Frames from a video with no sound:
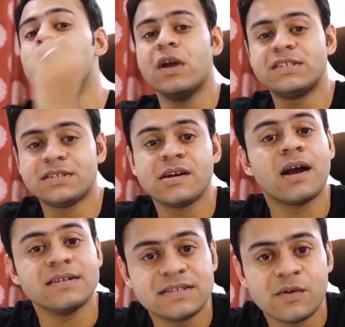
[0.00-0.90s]
which
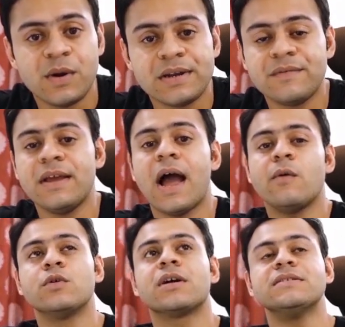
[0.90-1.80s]
conservatively
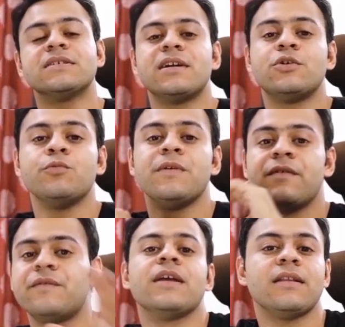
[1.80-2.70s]
I would consider it to be
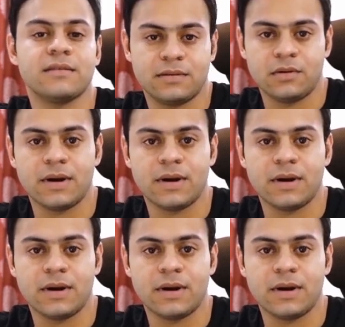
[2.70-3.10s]
15.